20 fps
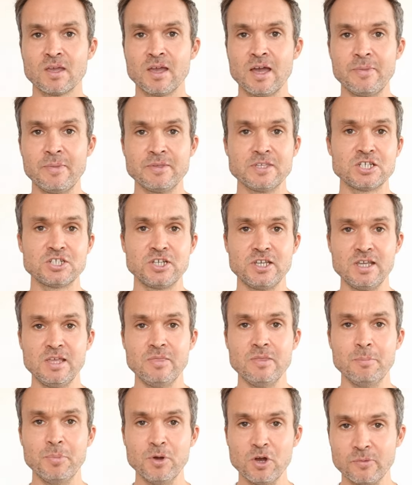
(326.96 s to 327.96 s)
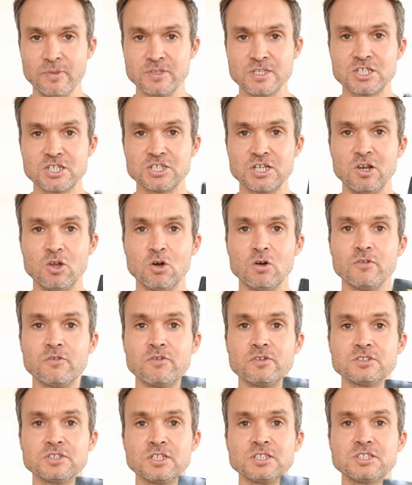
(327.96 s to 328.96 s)
And there's actually, in the book, there's actually a lot of
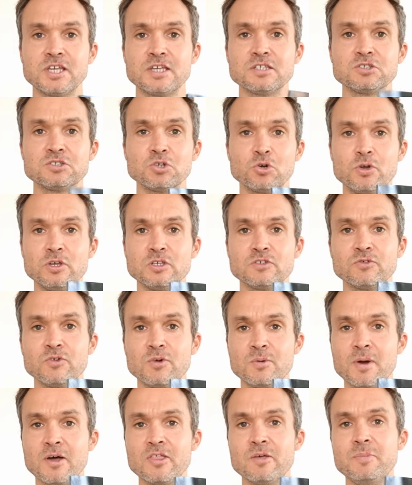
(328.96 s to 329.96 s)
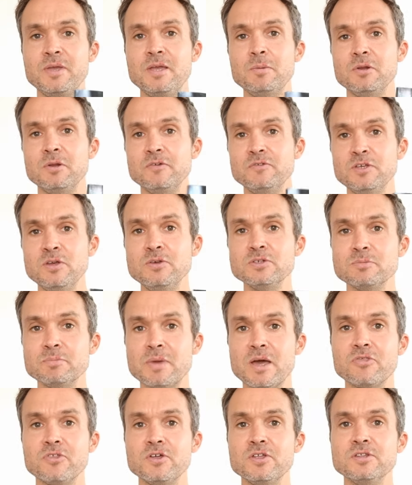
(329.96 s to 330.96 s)
success stories from other people who've used the
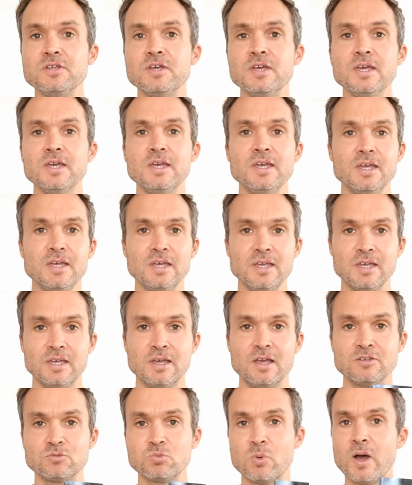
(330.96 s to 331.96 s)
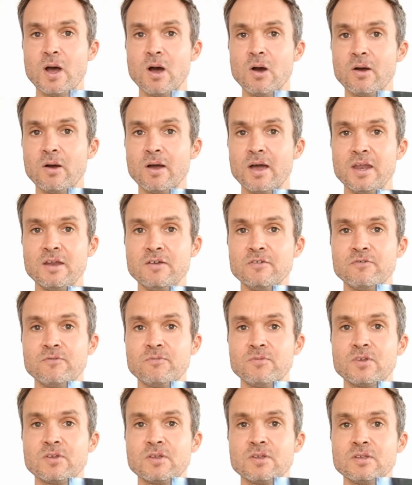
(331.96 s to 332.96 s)
method as well and have
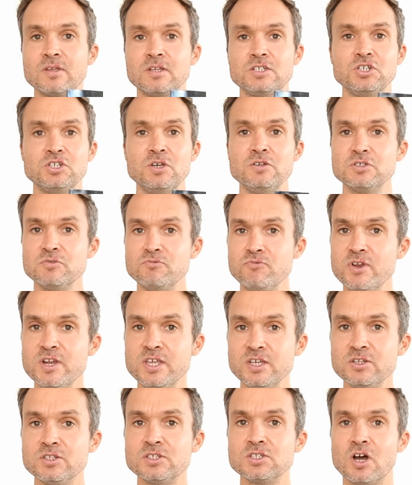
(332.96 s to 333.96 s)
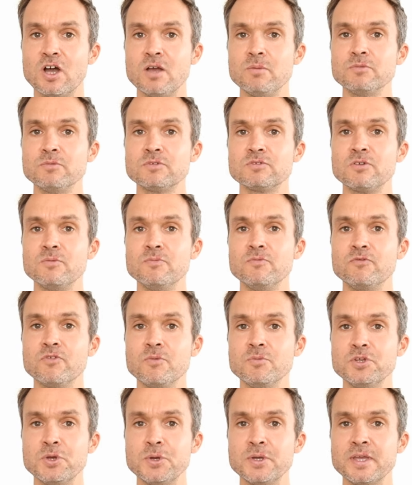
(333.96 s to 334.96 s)
achieved some really good times from
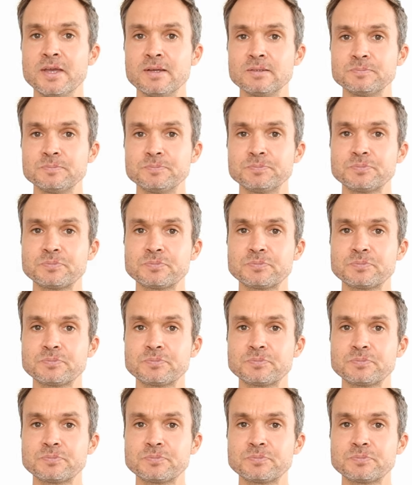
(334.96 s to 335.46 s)
doing it.